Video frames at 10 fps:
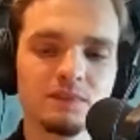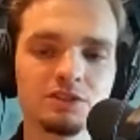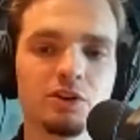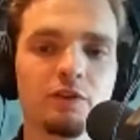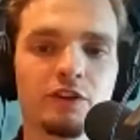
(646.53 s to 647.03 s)

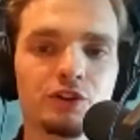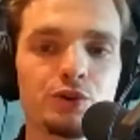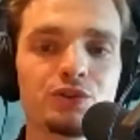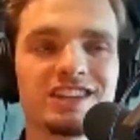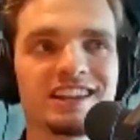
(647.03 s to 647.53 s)
So for
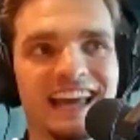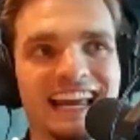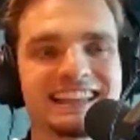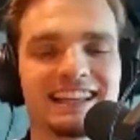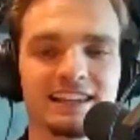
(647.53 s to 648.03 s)
you
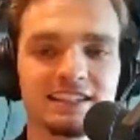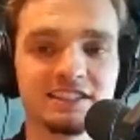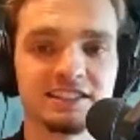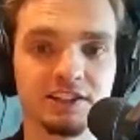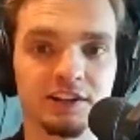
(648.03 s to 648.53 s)
today, the
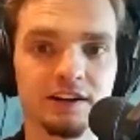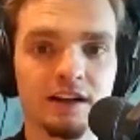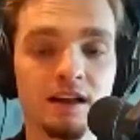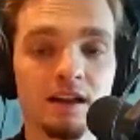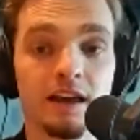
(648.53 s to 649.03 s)
listener,
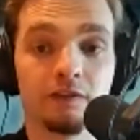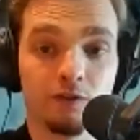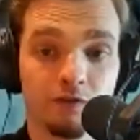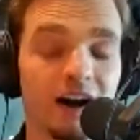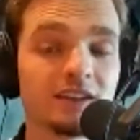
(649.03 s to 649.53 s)
if
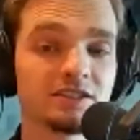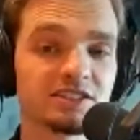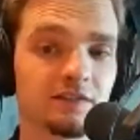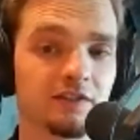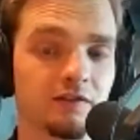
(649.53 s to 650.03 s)
you find
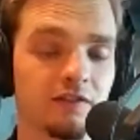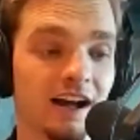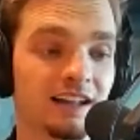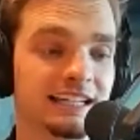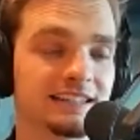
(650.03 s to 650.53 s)
yourself in a
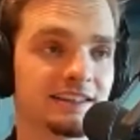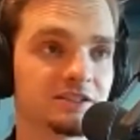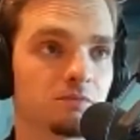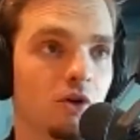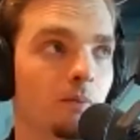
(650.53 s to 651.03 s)
valley at
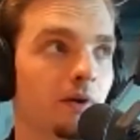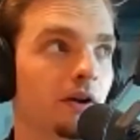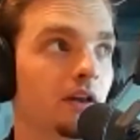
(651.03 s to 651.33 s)
this moment,